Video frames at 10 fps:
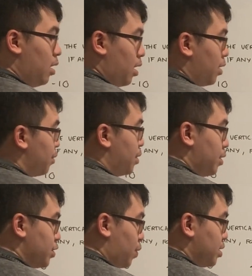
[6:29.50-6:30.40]
And you'll
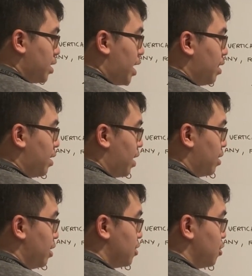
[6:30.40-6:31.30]
notice once again that
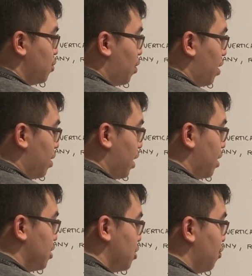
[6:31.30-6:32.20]
these two
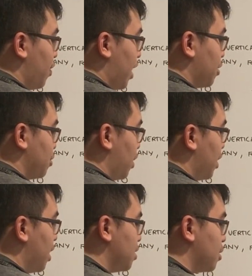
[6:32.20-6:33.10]
factors are
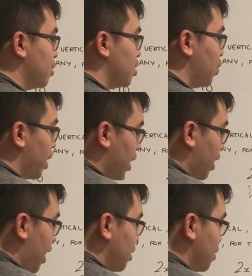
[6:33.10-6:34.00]
identical, so we
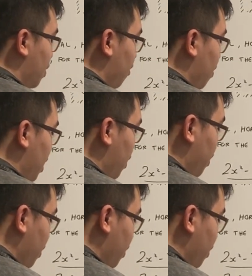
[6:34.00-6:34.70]
can cancel one of them out.